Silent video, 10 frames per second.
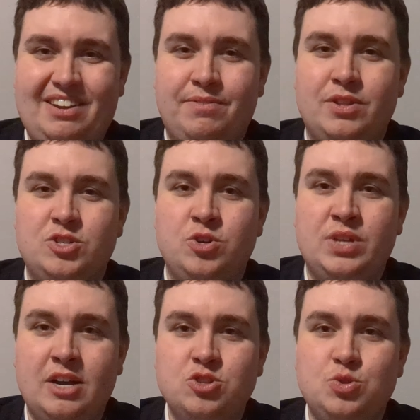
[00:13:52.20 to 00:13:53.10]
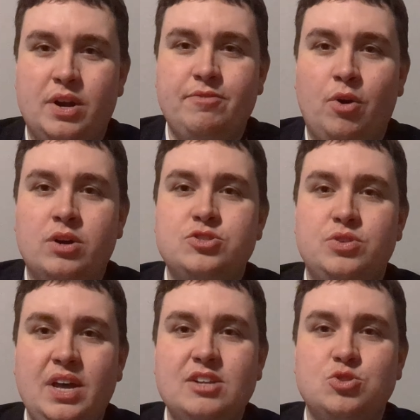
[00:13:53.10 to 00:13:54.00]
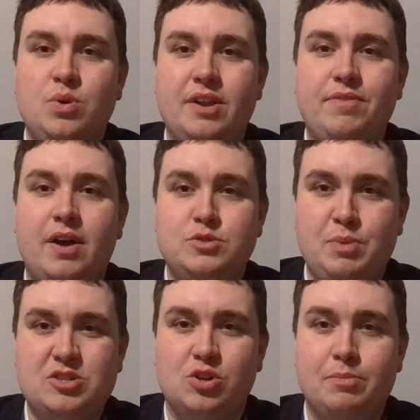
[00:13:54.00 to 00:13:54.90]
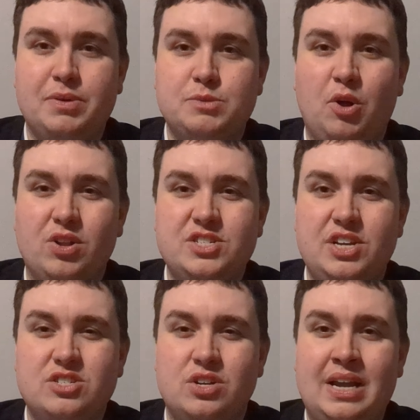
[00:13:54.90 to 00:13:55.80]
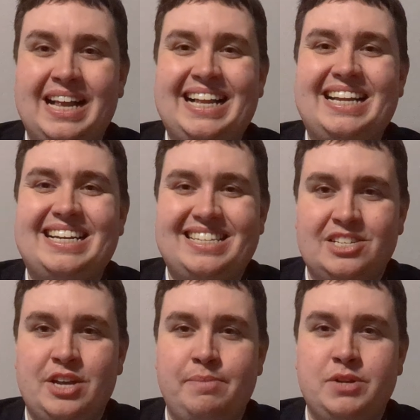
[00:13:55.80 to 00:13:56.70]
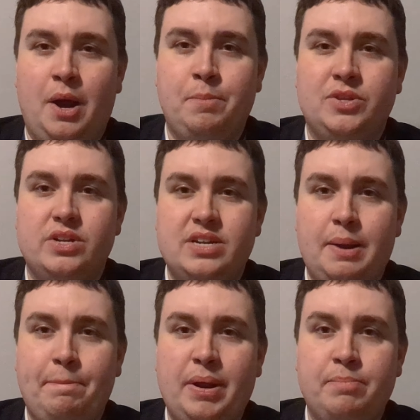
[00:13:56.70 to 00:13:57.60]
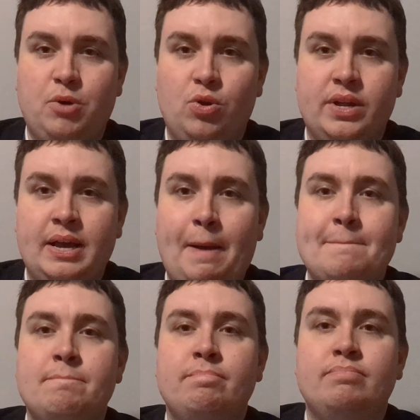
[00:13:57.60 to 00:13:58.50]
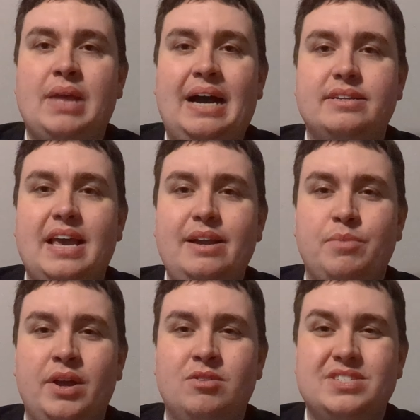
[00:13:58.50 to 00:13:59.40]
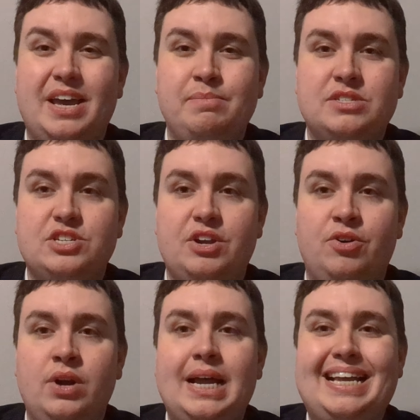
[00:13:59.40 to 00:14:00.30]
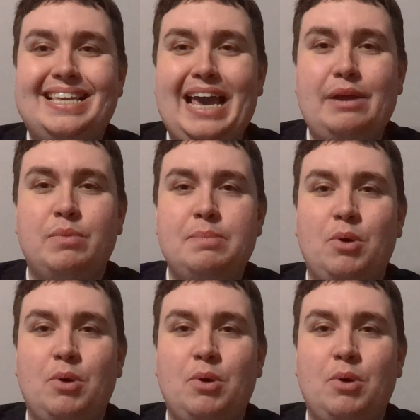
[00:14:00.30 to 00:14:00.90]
for the 2024-2025 Special Olympics bowling season. At the same time with the 10 pin bowling at Gateway Entertainment Center, Gateway